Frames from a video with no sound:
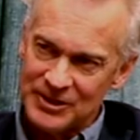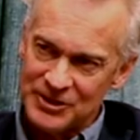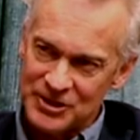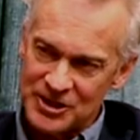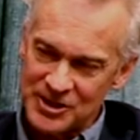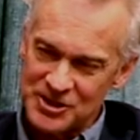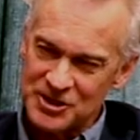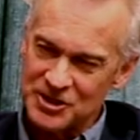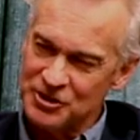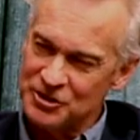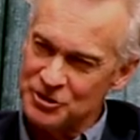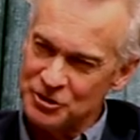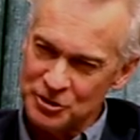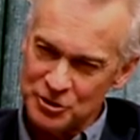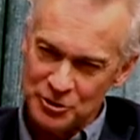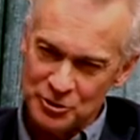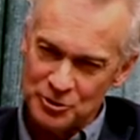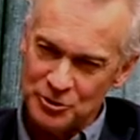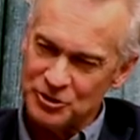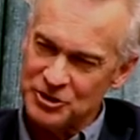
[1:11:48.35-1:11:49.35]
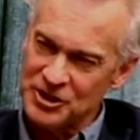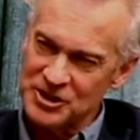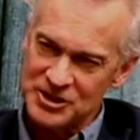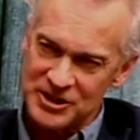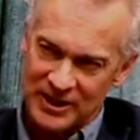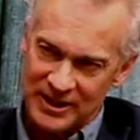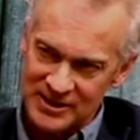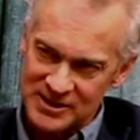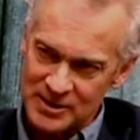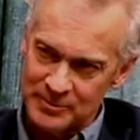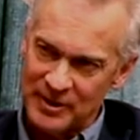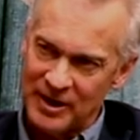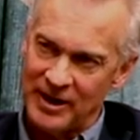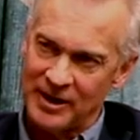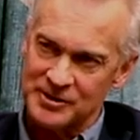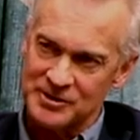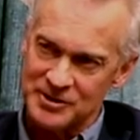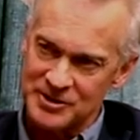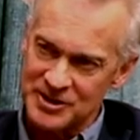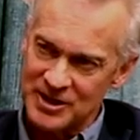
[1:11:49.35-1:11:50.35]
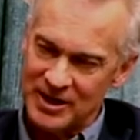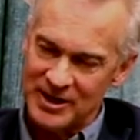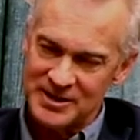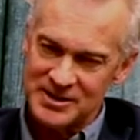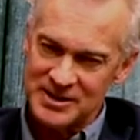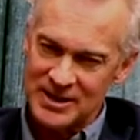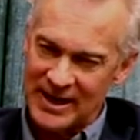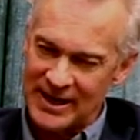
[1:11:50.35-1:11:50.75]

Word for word: just to do, just to get some exercise.